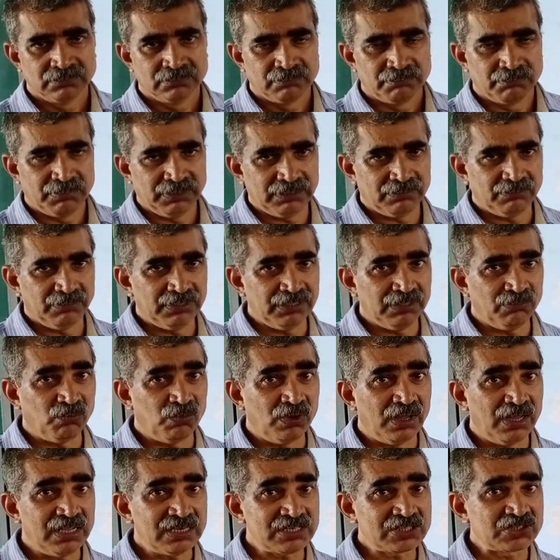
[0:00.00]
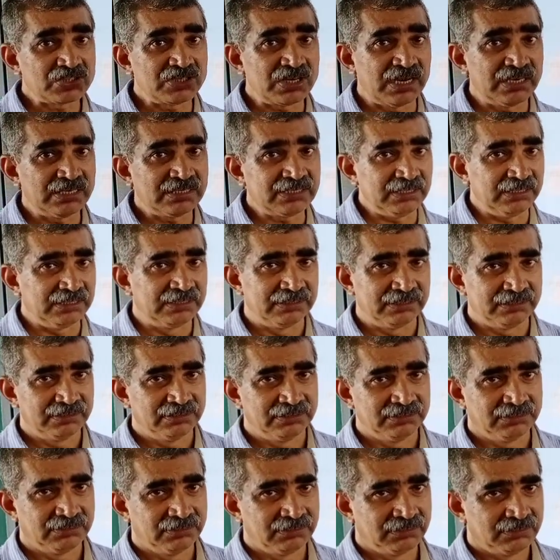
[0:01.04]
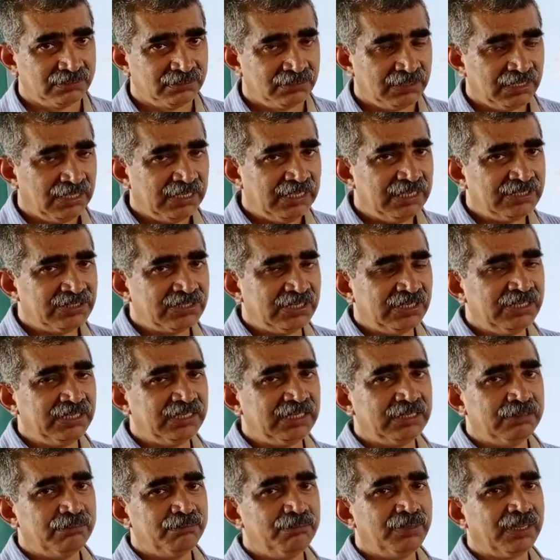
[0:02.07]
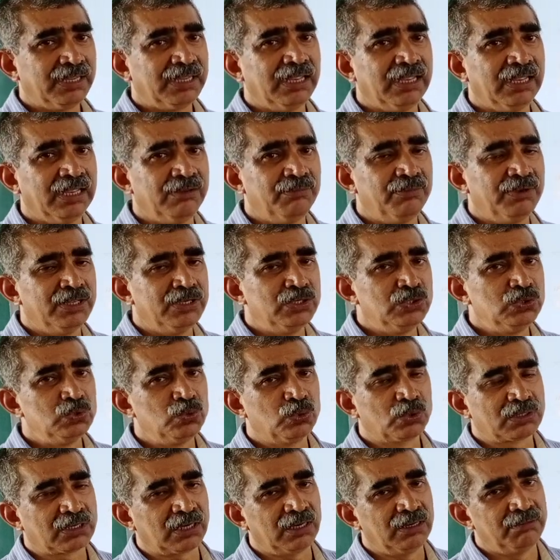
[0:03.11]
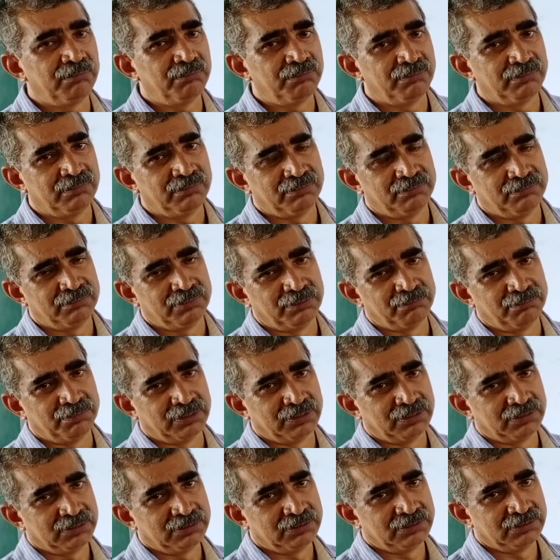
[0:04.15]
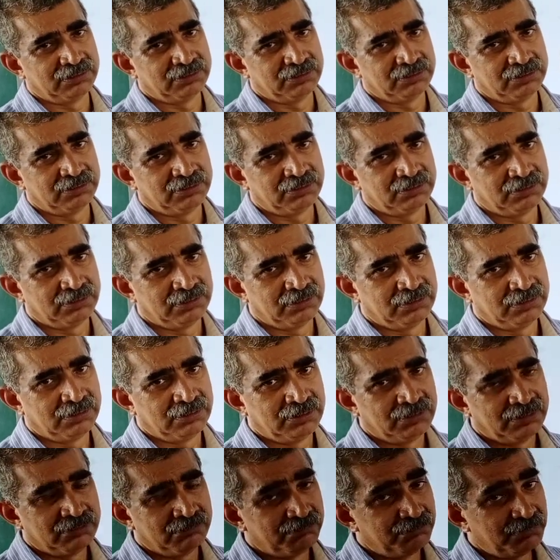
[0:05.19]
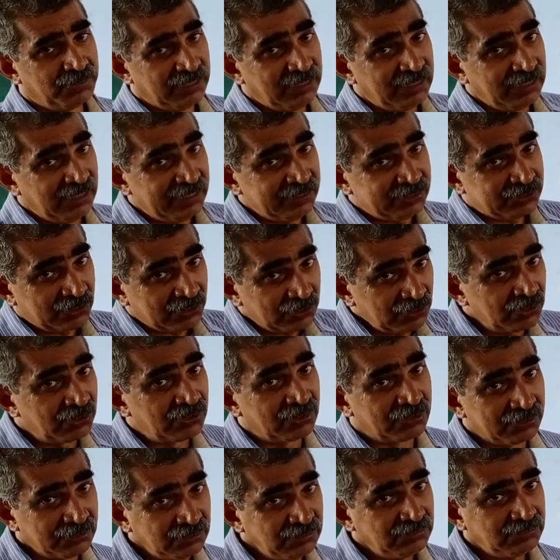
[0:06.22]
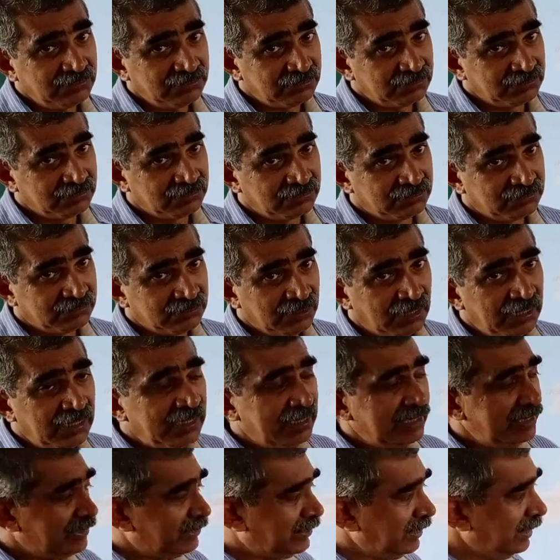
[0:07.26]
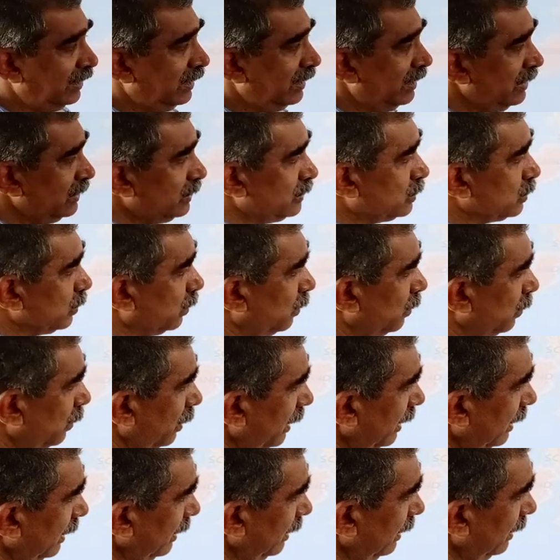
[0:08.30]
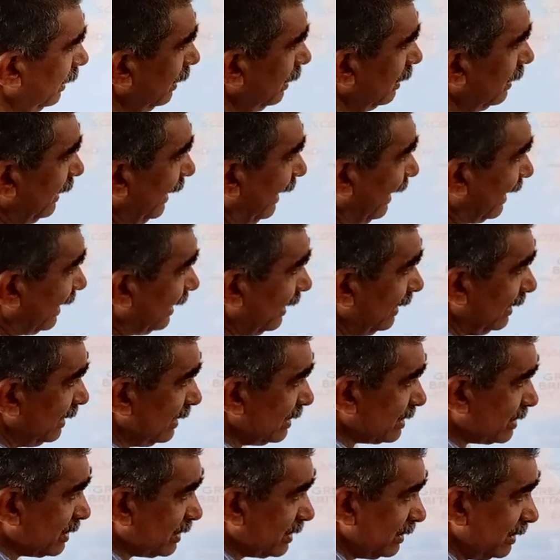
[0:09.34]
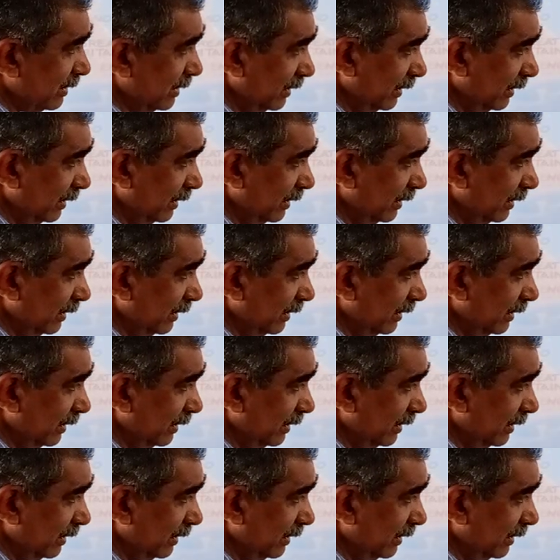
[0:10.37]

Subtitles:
But when the war started, Italy behaved a neutral member. But later on, Italy joined against